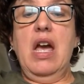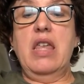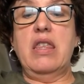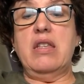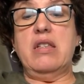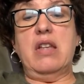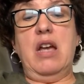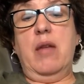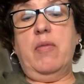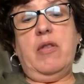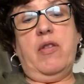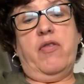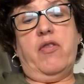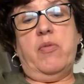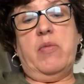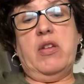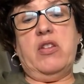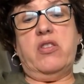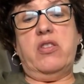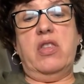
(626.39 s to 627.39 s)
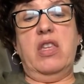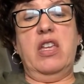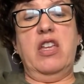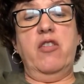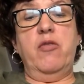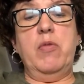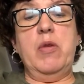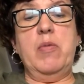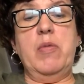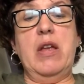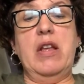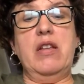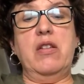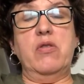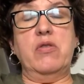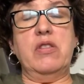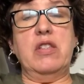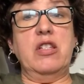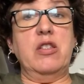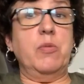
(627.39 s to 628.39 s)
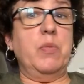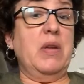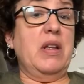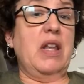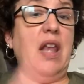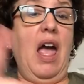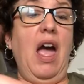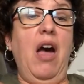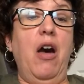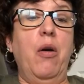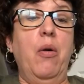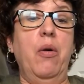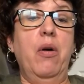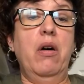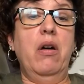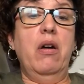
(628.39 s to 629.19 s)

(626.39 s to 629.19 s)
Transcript: the time, the information they gave me made no sense, but now,